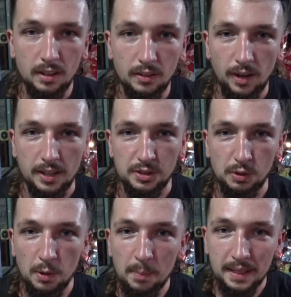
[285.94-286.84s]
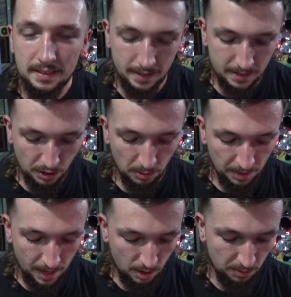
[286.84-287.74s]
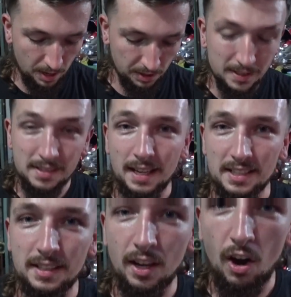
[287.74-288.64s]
Right, so we'll mix this up now. Now this is actually the